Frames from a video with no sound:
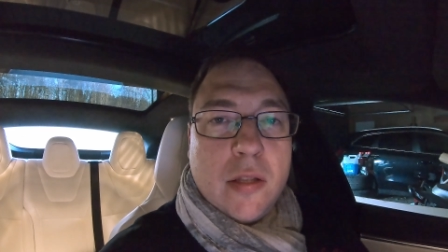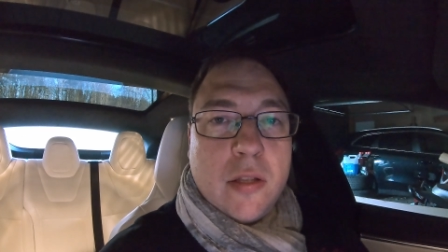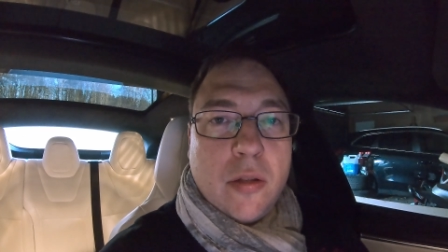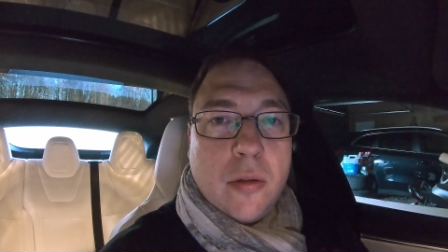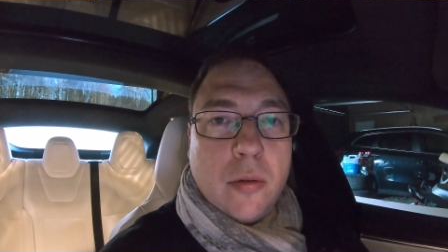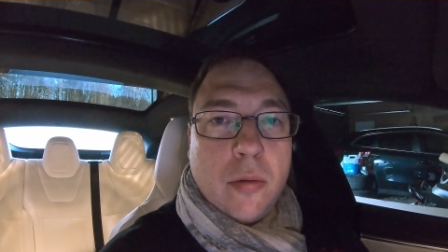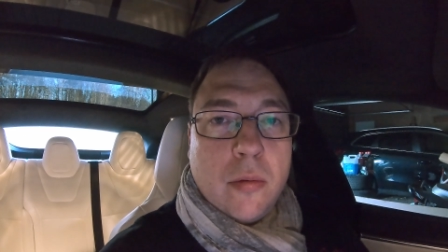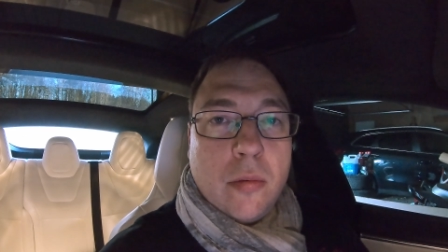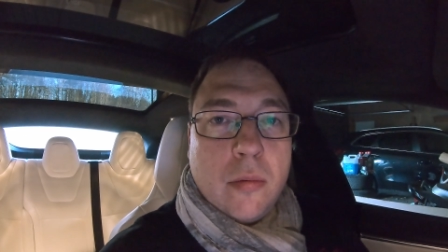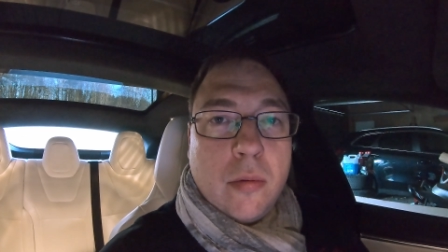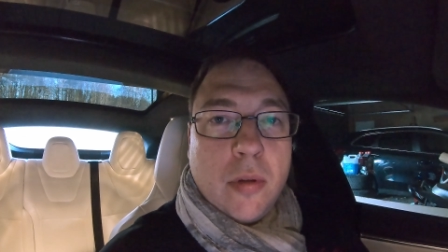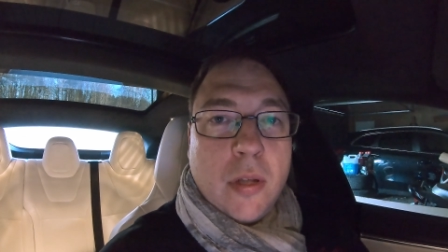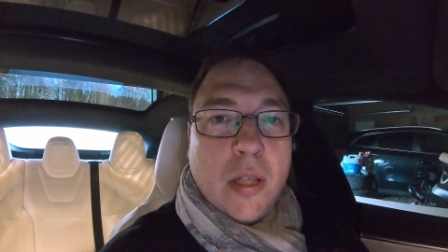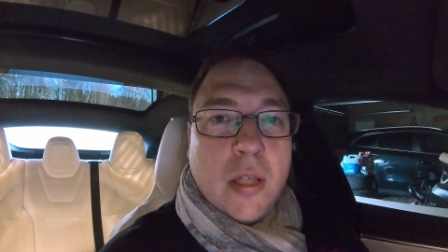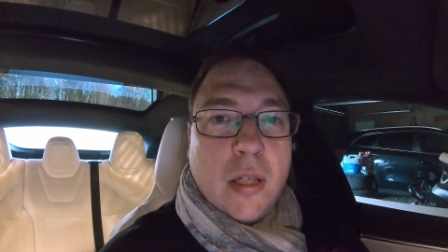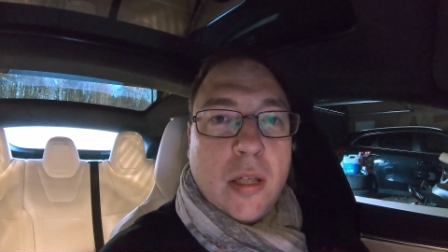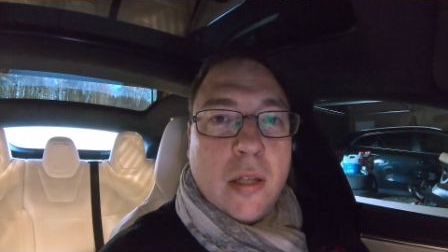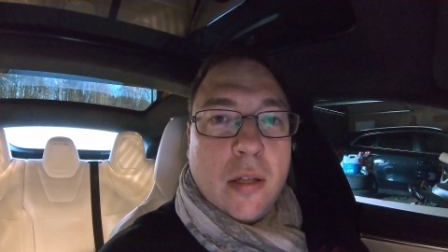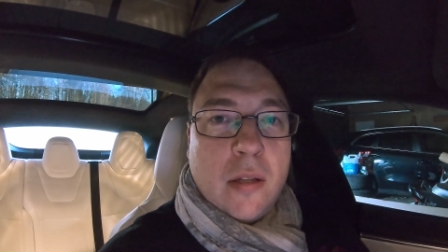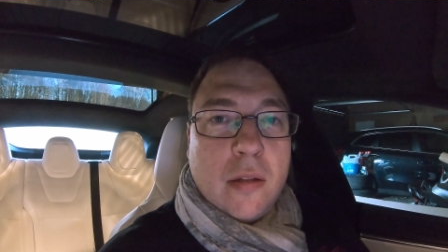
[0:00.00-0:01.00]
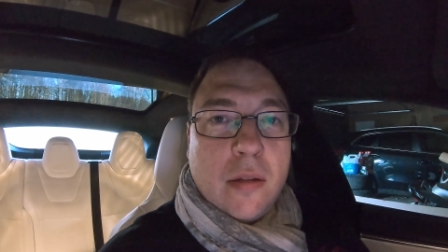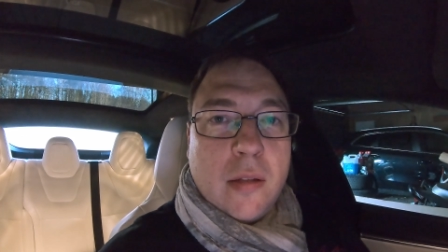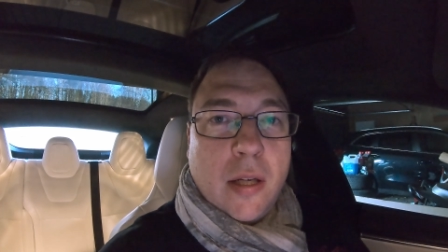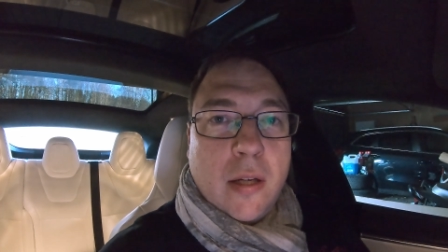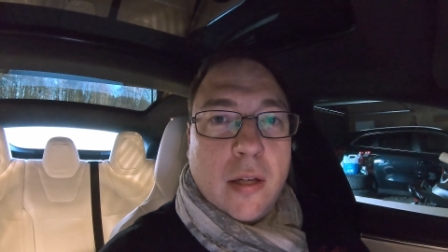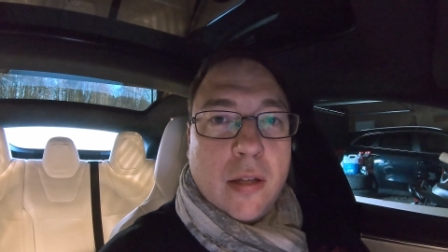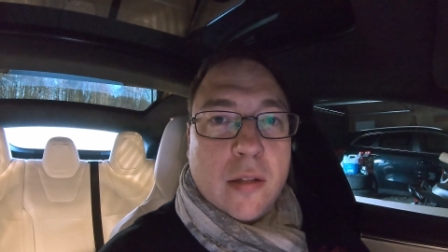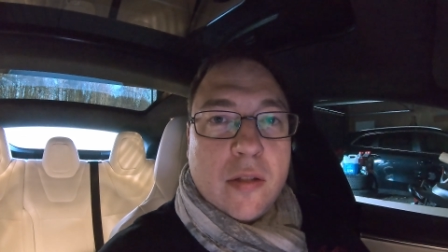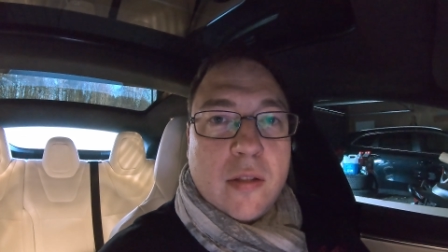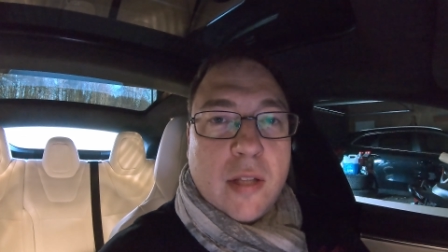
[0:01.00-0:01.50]
to
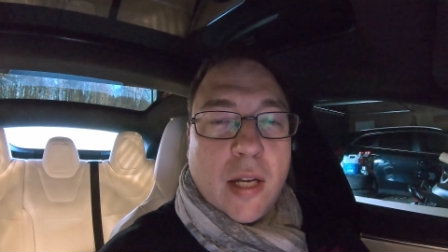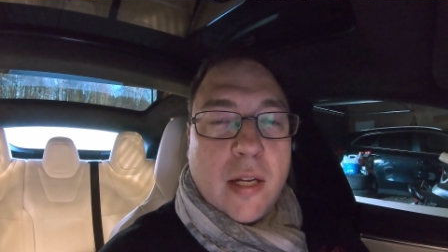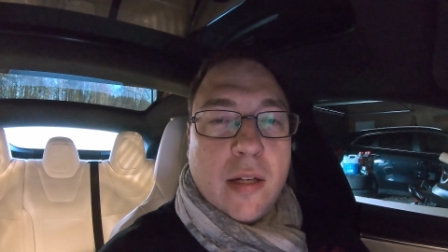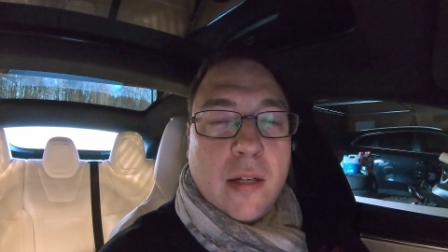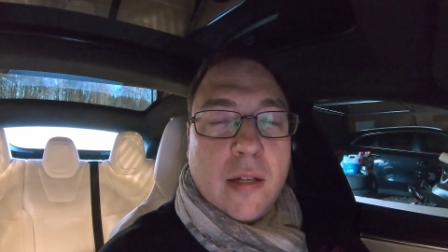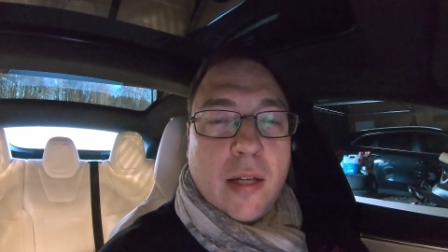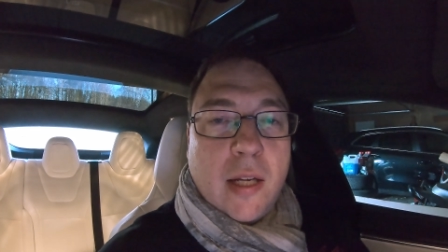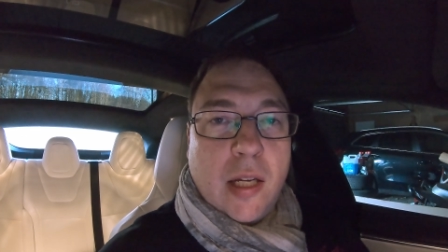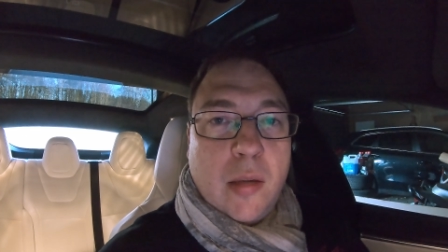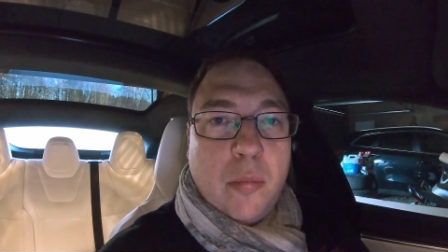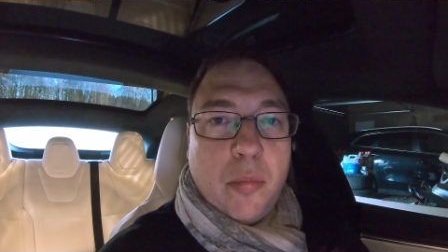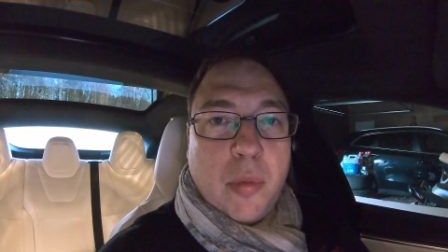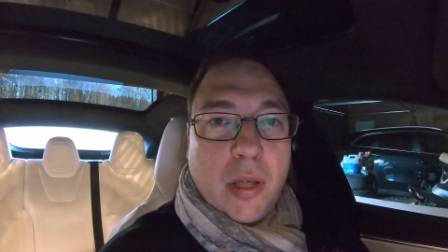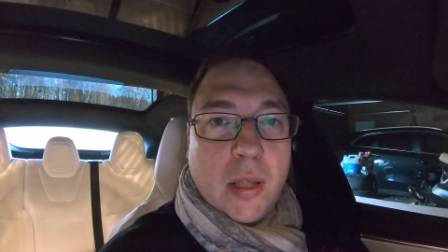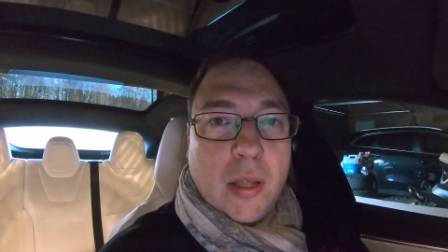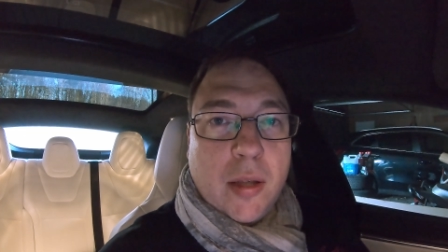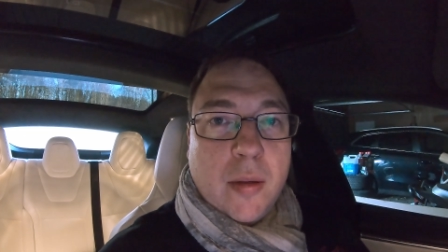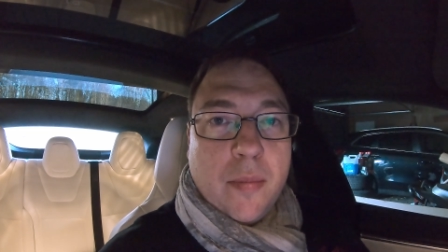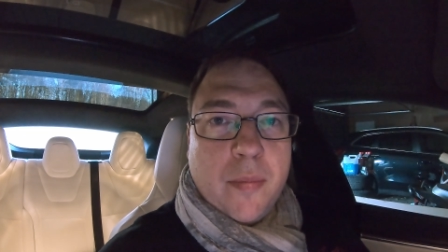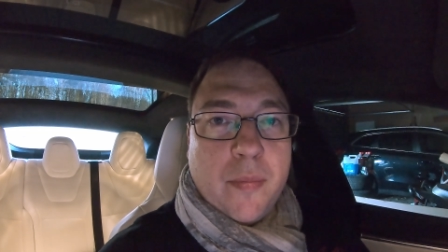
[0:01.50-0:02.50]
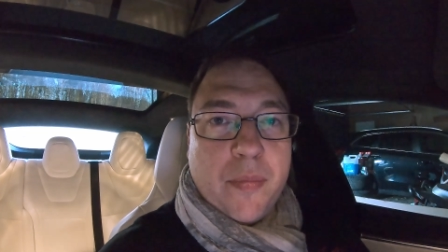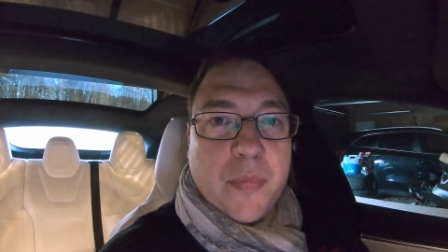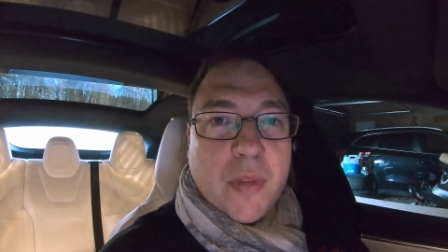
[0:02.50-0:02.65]
the standard AP.